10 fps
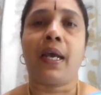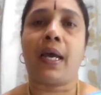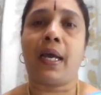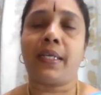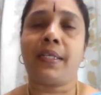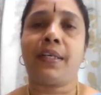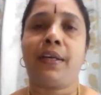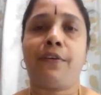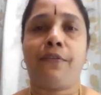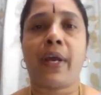and
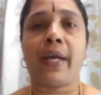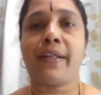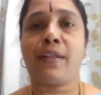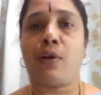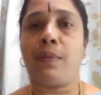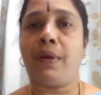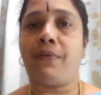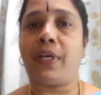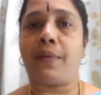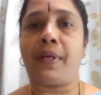fat-soluble
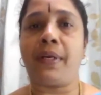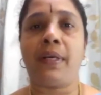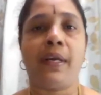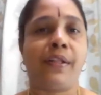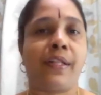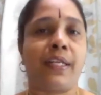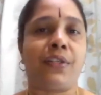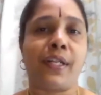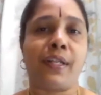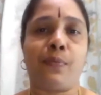vitamin such
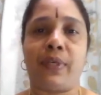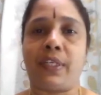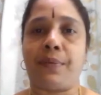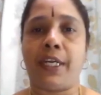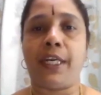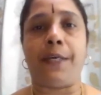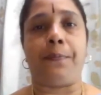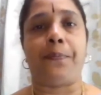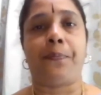as vitamin E.